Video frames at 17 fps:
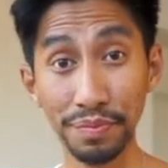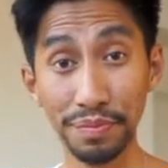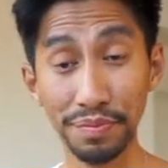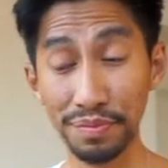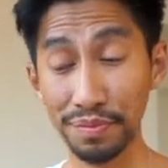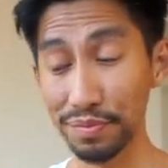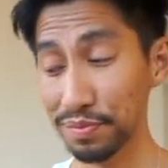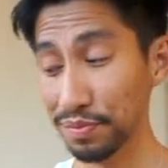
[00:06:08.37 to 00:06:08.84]

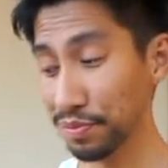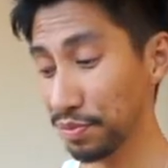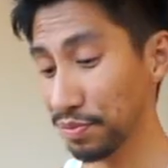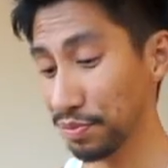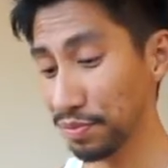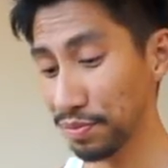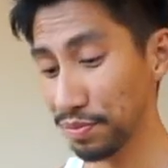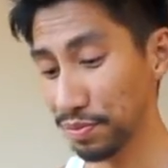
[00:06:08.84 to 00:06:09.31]

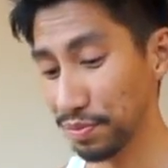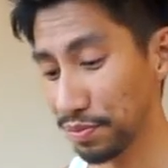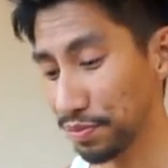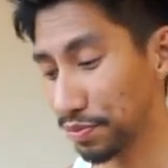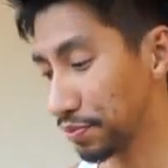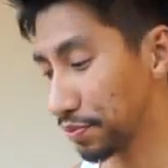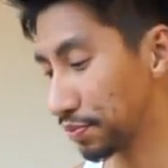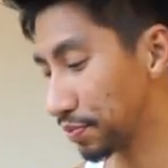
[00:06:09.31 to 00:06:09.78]

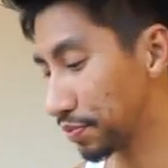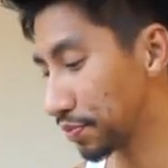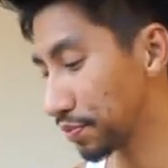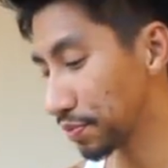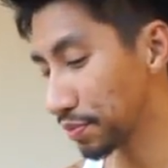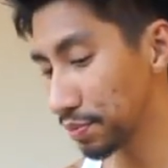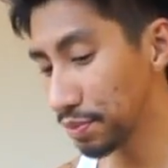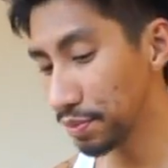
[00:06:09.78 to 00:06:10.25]

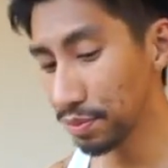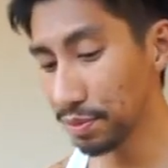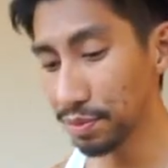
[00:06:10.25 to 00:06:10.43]
(no one is talking)